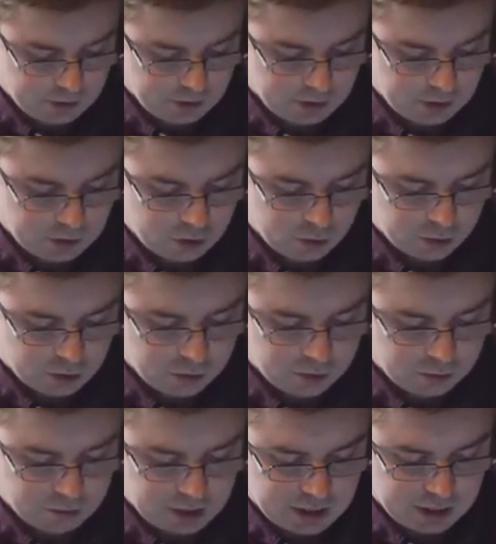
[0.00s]
His choice was
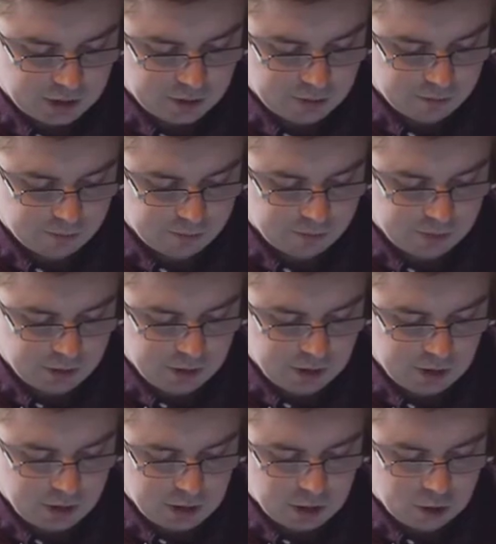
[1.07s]
made.
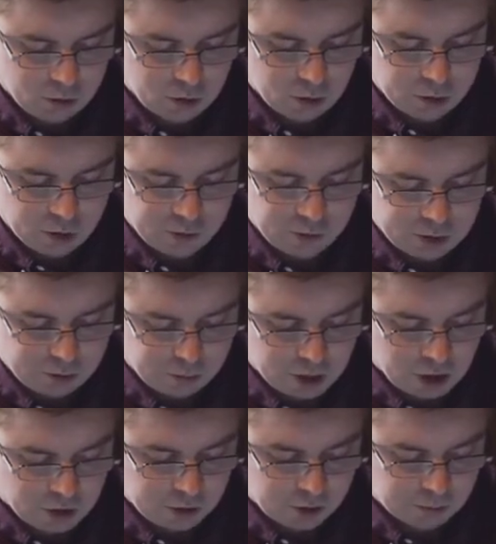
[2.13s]
He crawled over to
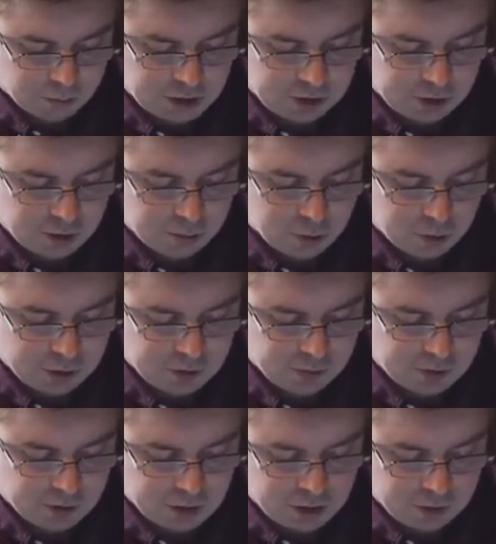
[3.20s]
Parker and placed the point of the
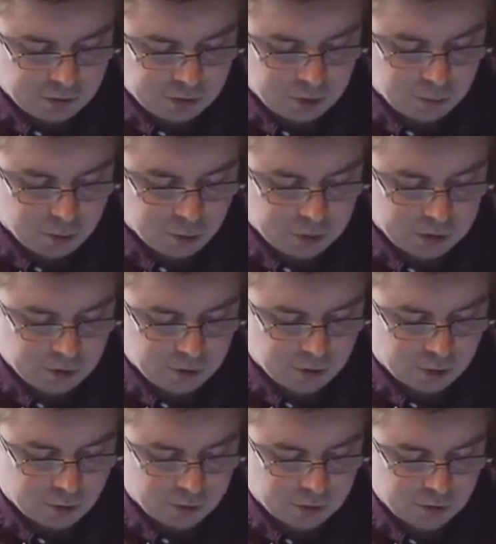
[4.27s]
knife to the boy's
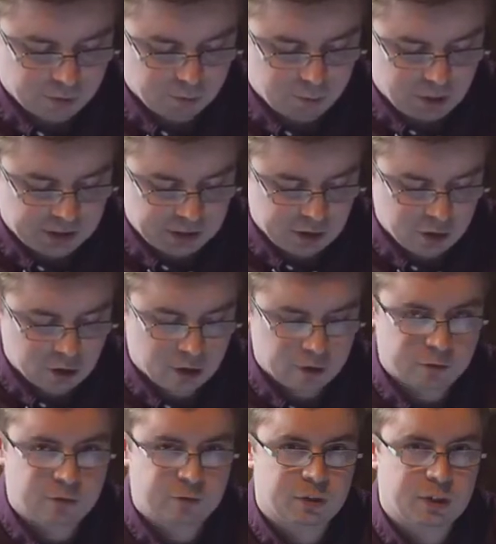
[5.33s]
throat, begging God
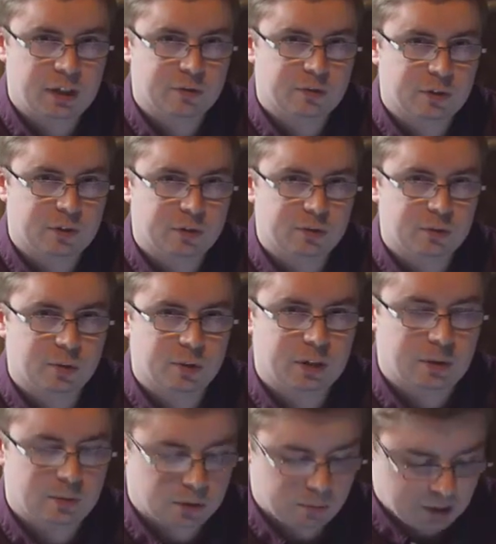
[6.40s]
for forgiveness for what he
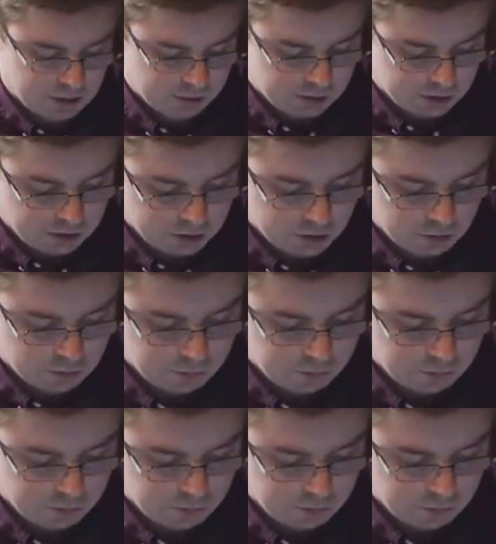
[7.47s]
was about to do.